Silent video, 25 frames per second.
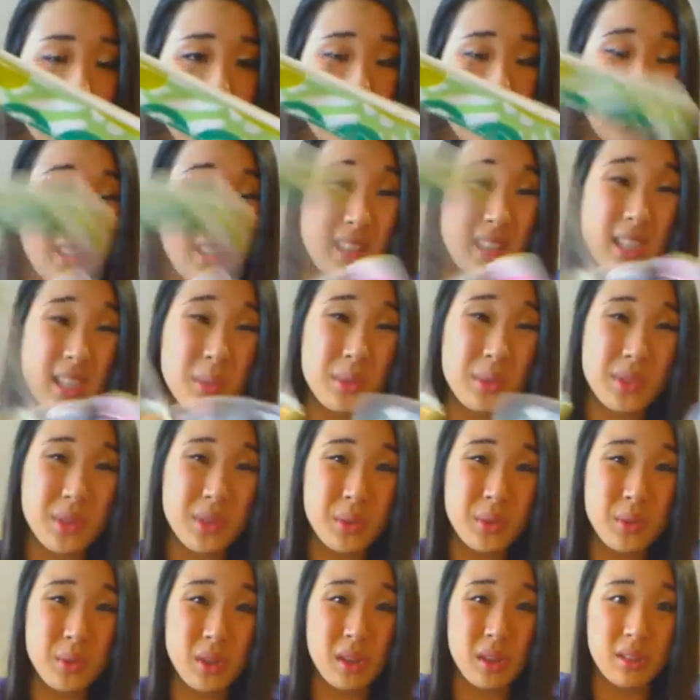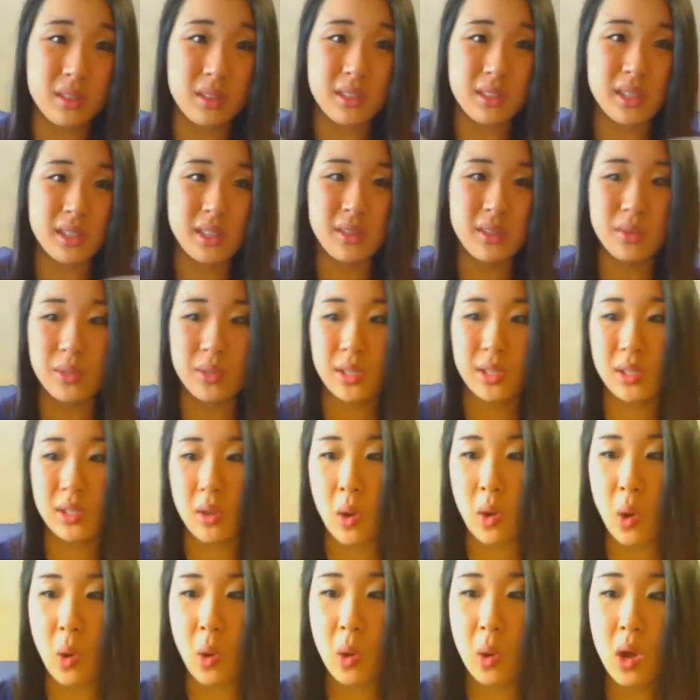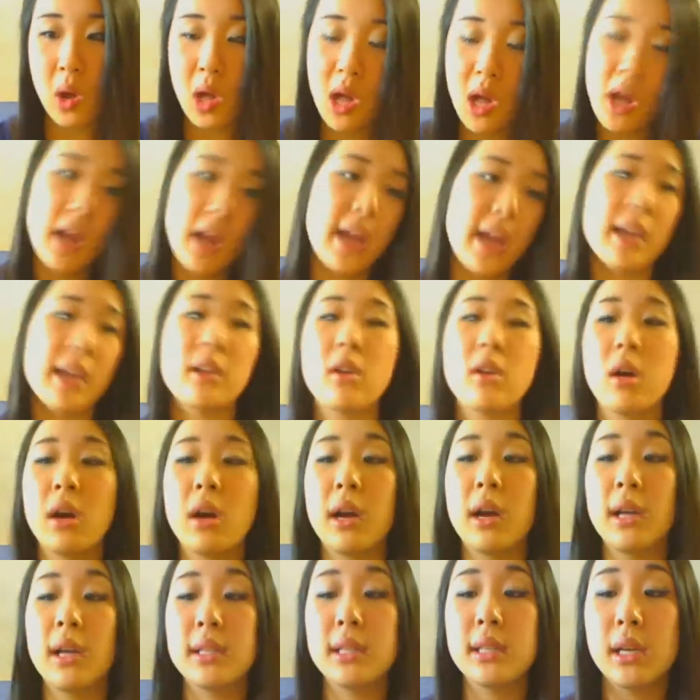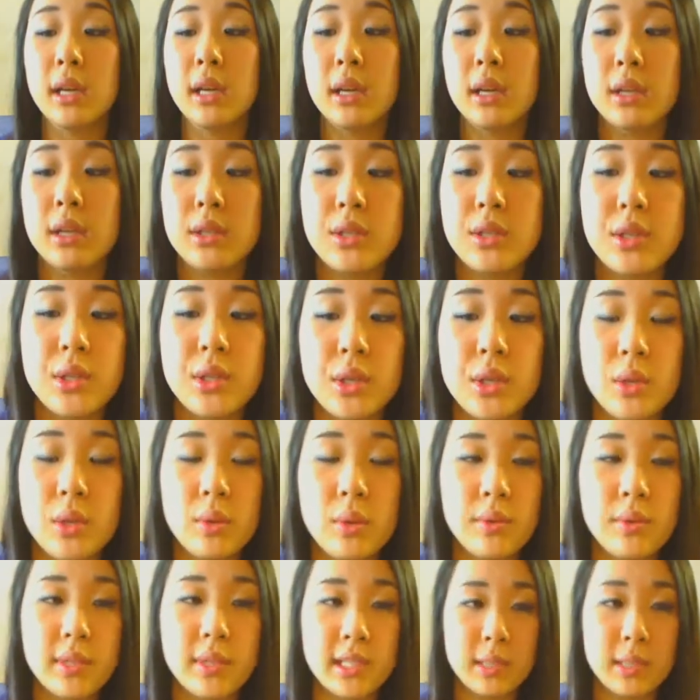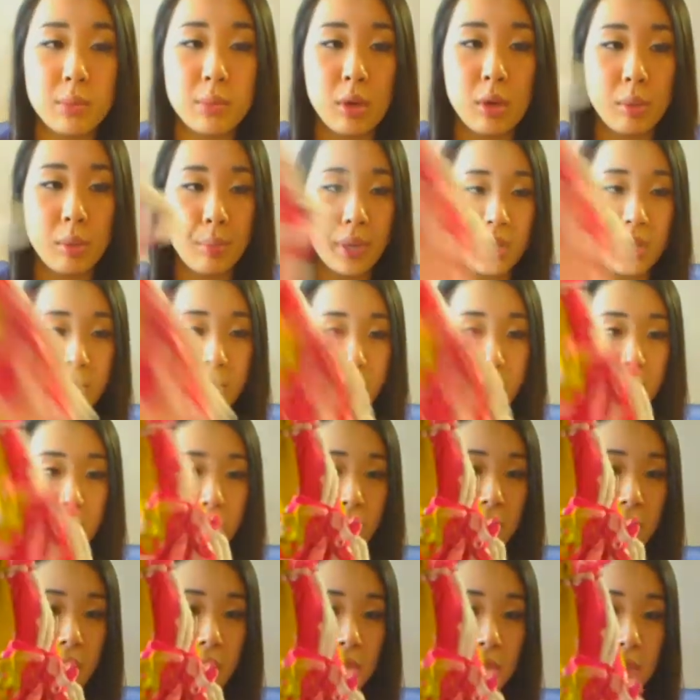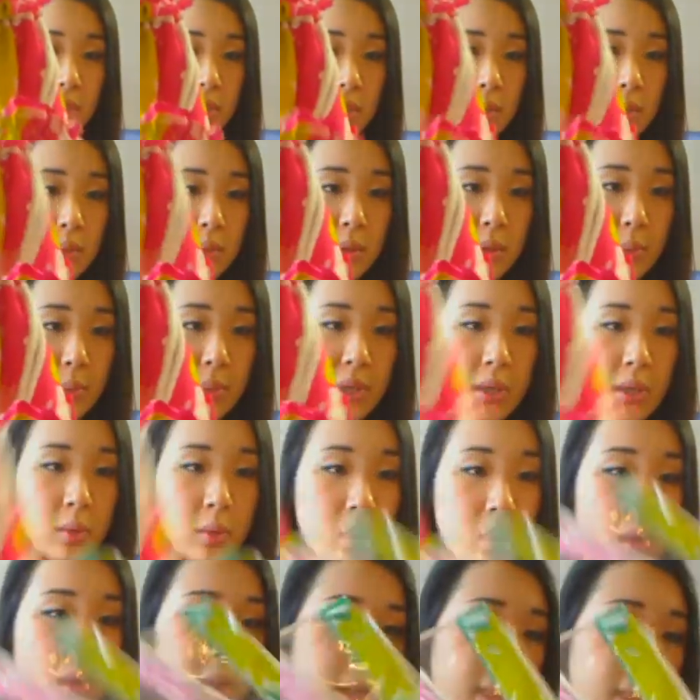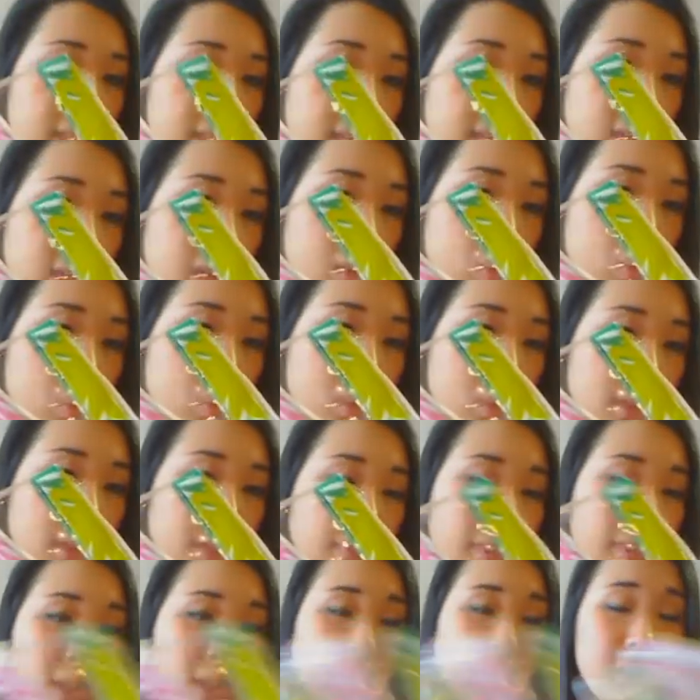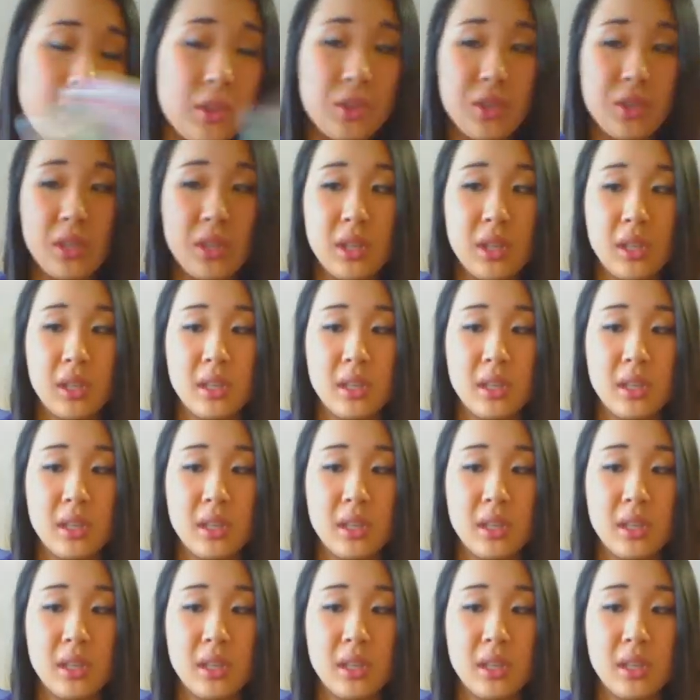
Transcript: And these were $2 too, so I got 2 of the small pink pouches, 2 of the bigger ones, and I got 1 of each.